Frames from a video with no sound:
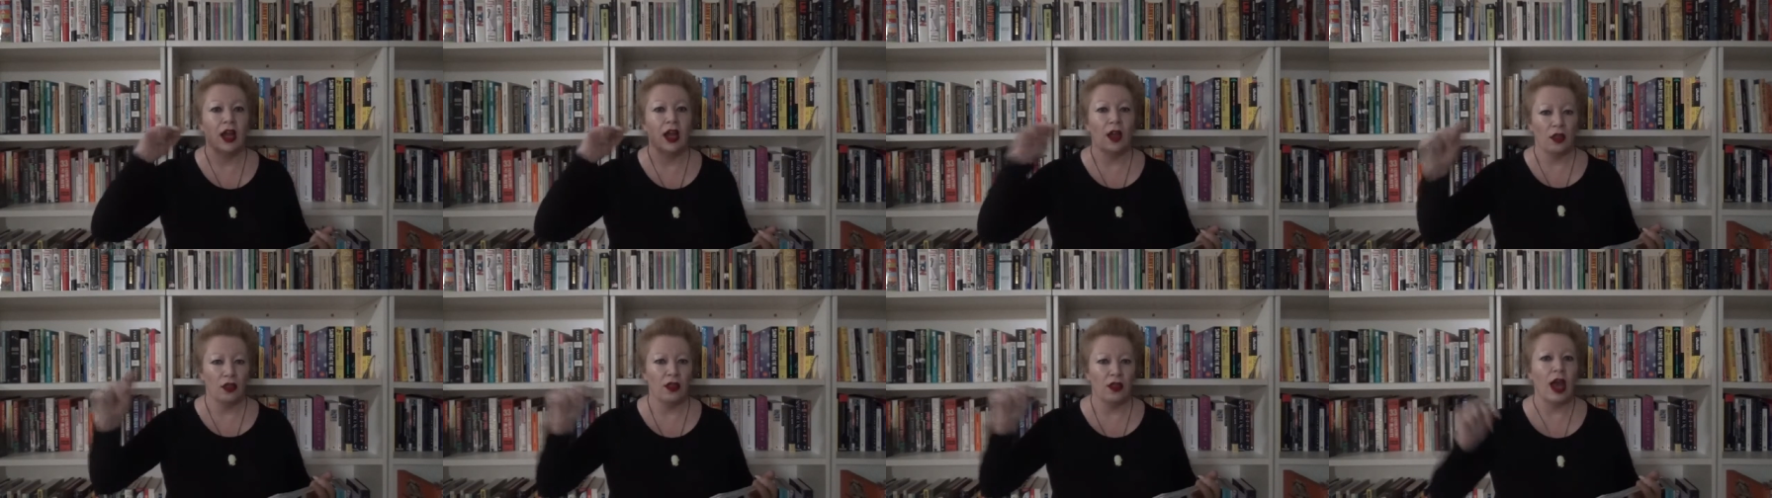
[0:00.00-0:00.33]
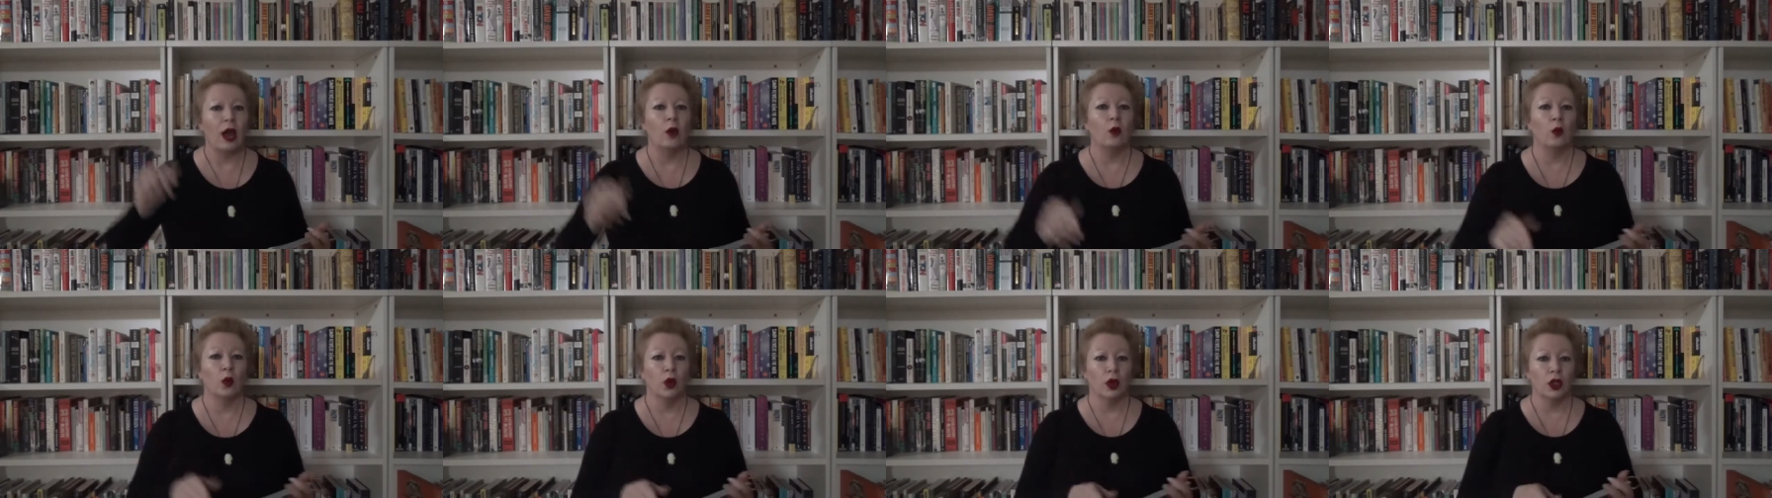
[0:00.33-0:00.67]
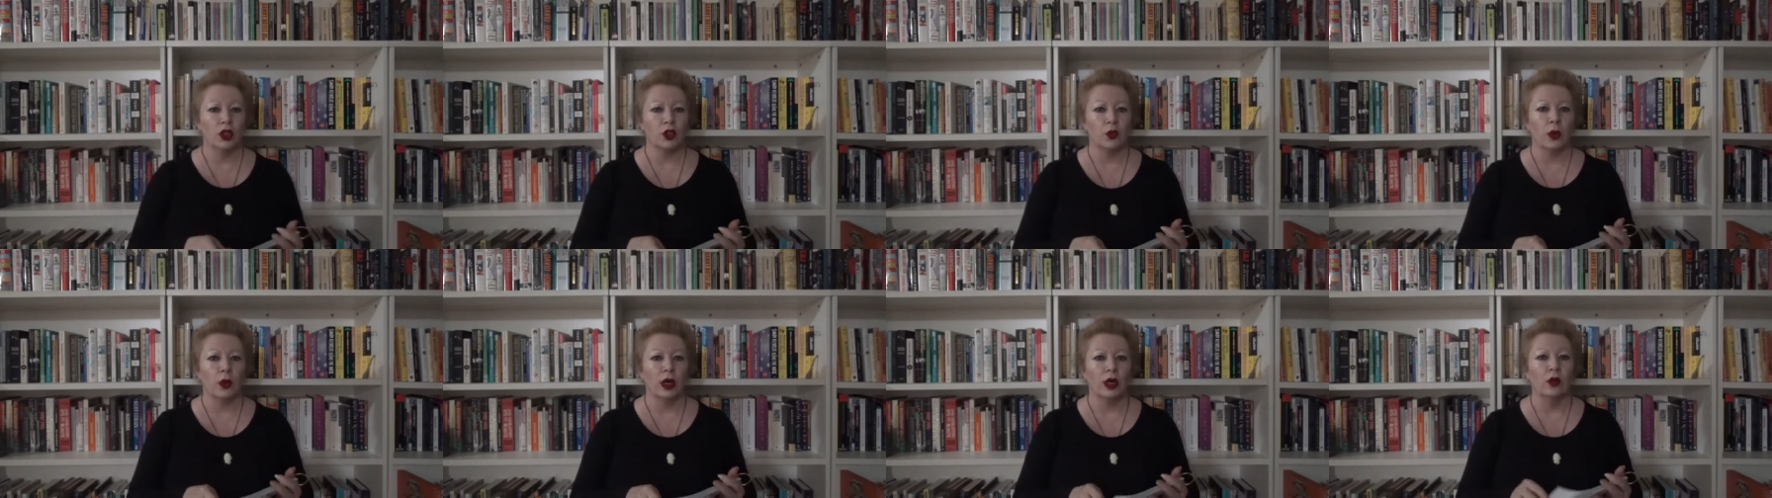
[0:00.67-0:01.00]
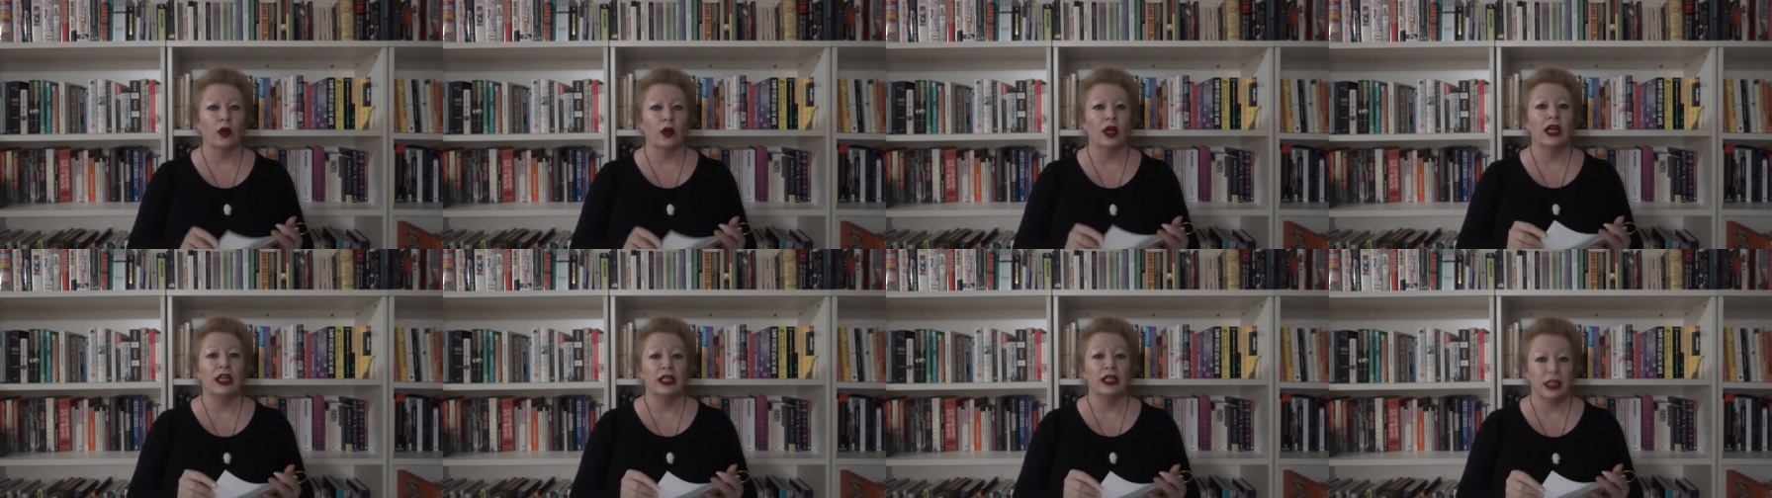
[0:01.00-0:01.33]
That works
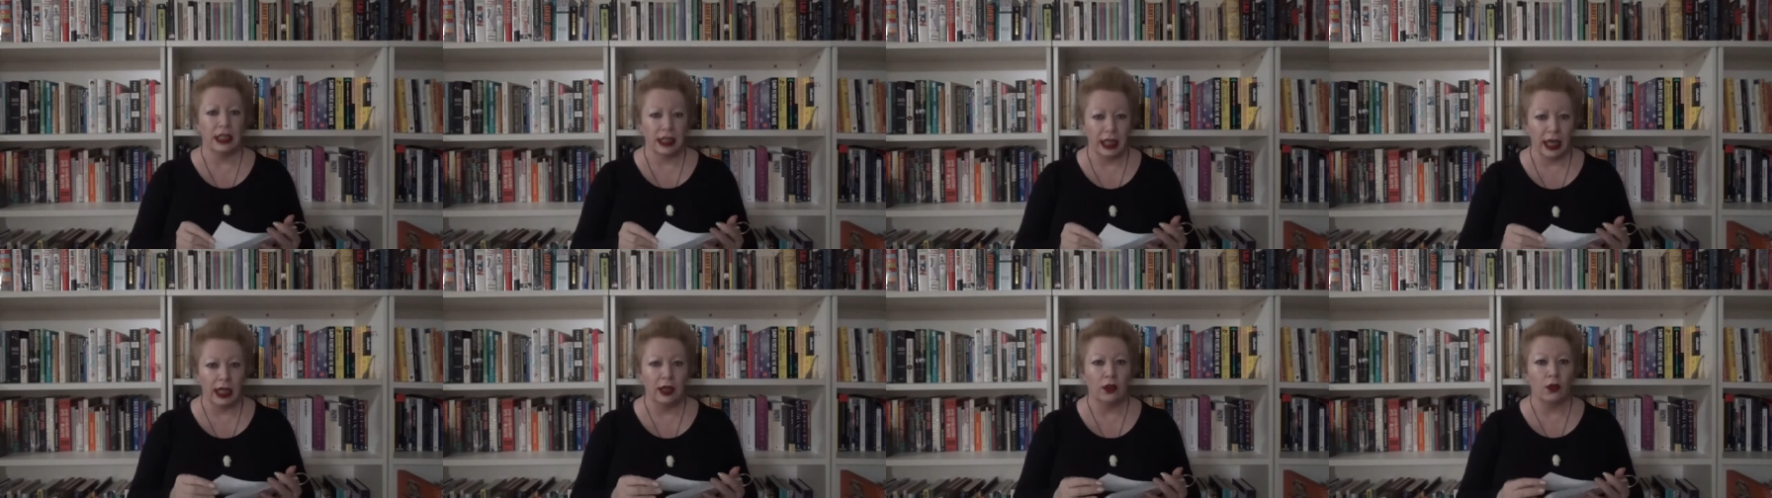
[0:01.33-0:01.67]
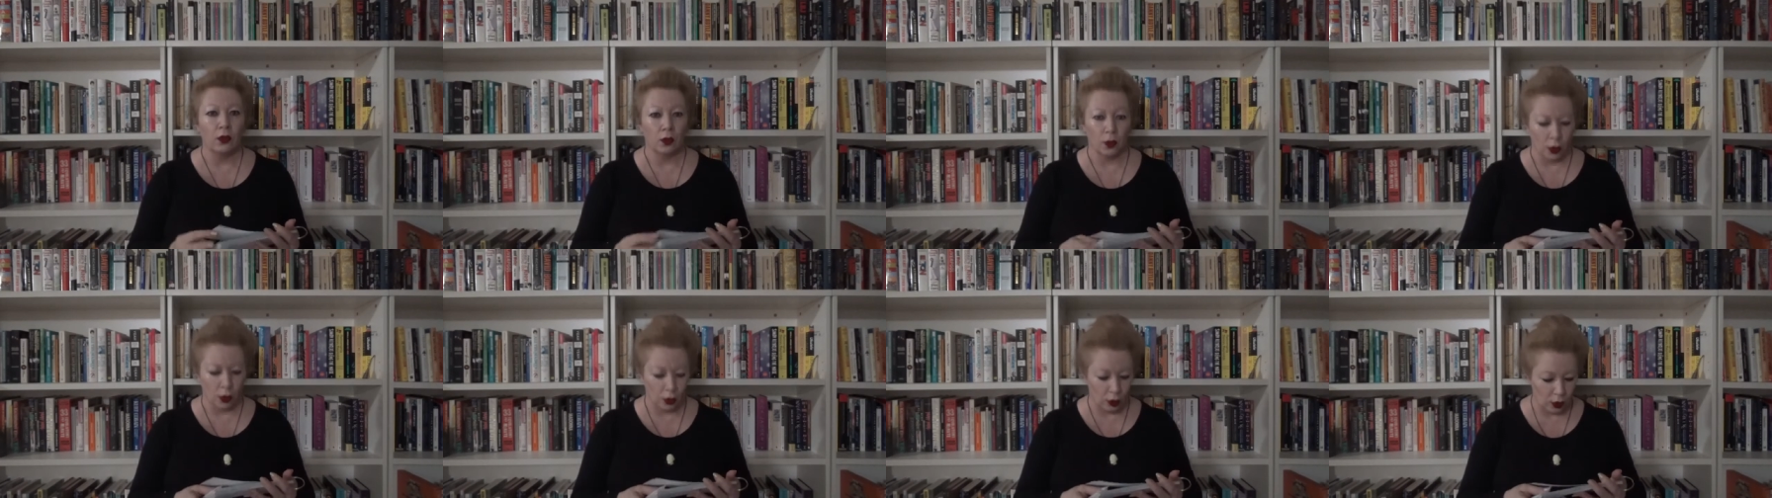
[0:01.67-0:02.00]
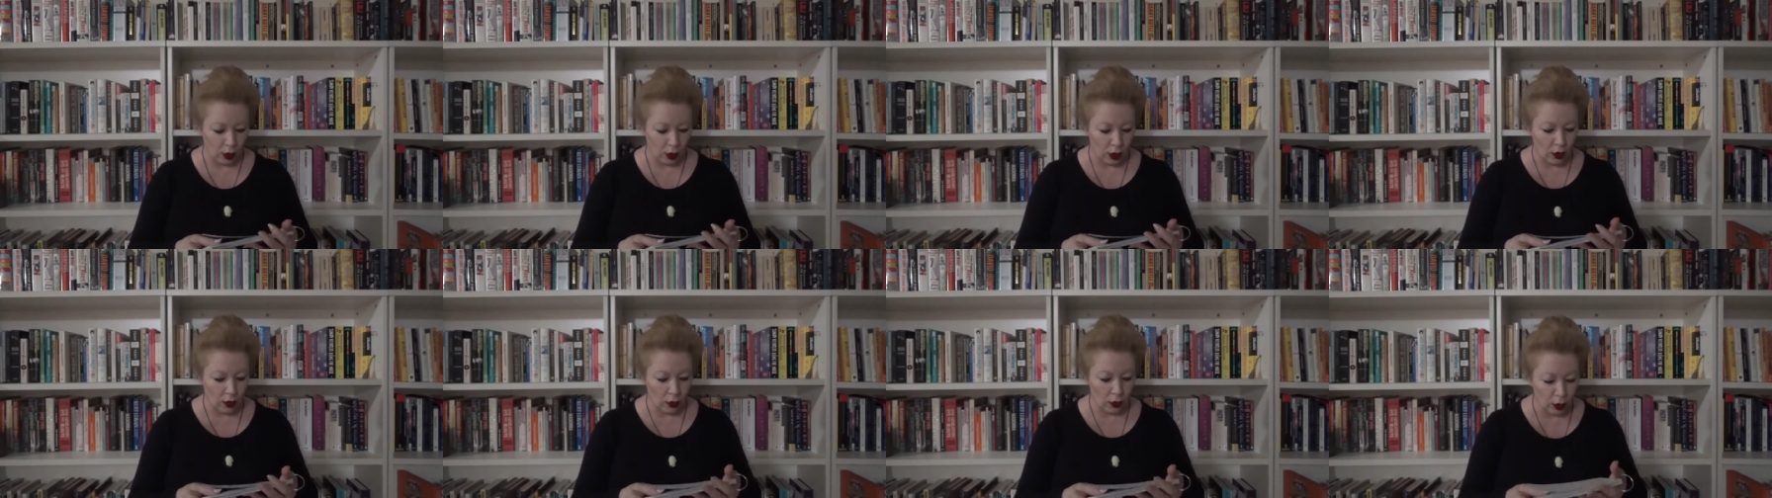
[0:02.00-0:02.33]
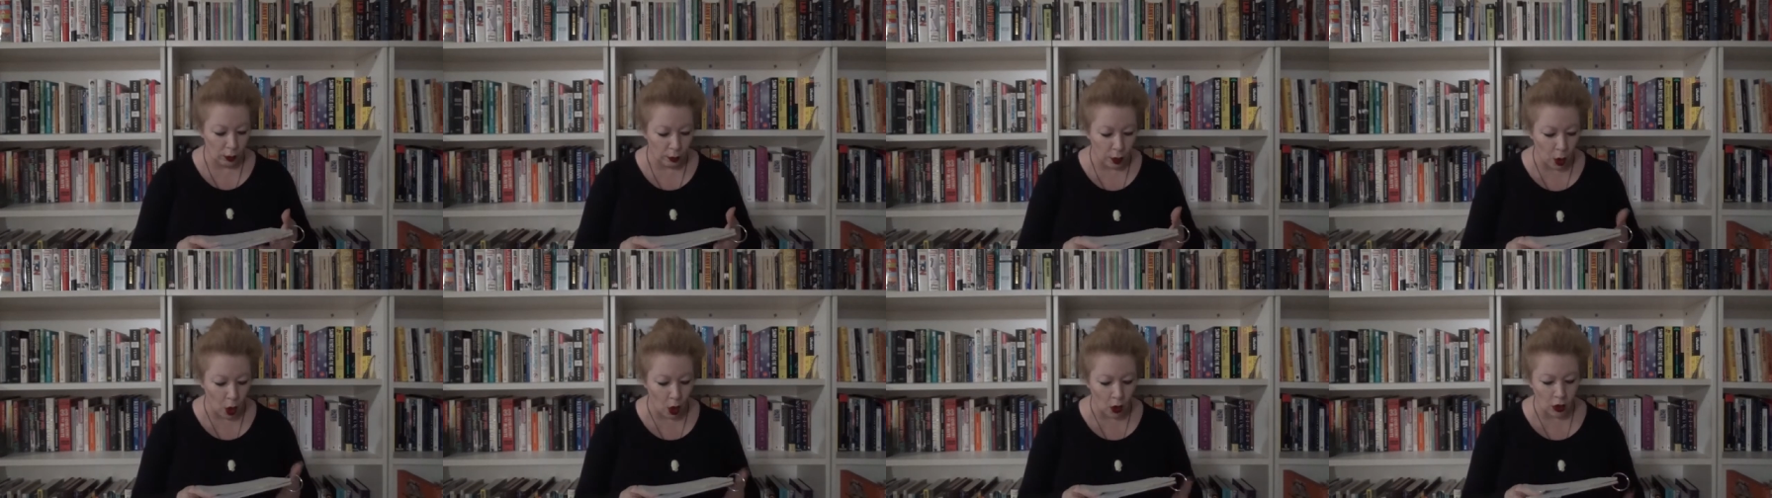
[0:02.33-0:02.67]
well to get through the
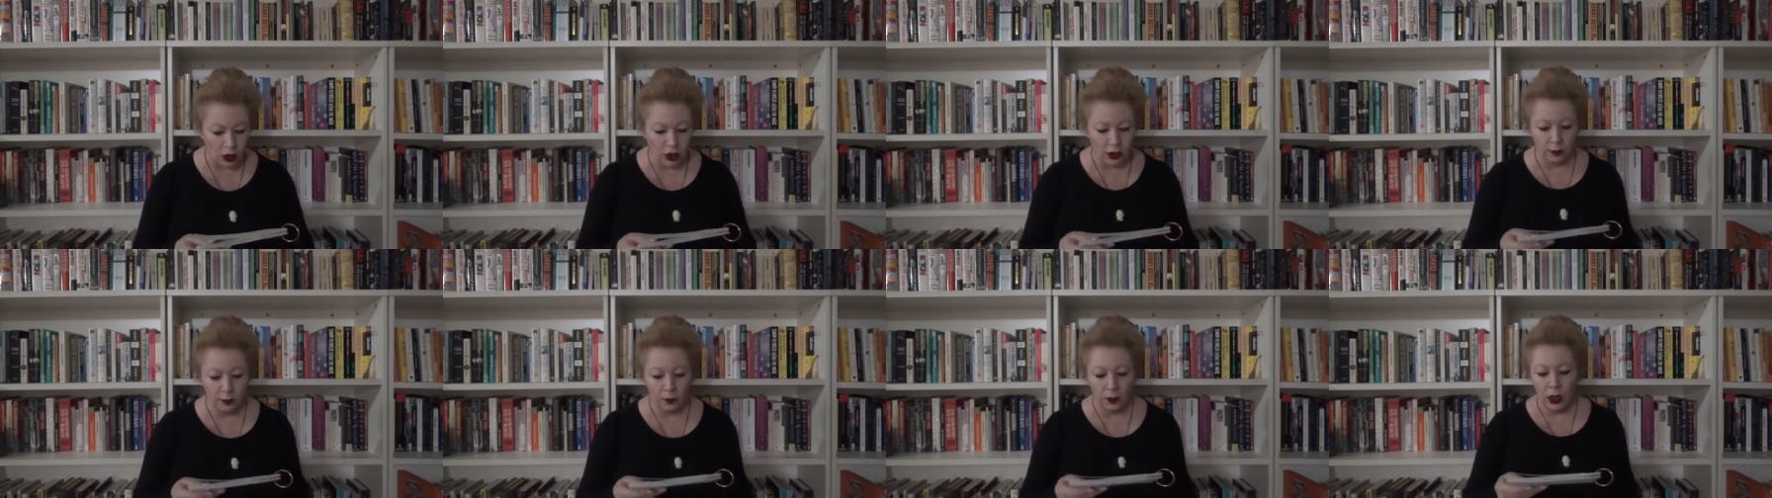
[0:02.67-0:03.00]
box.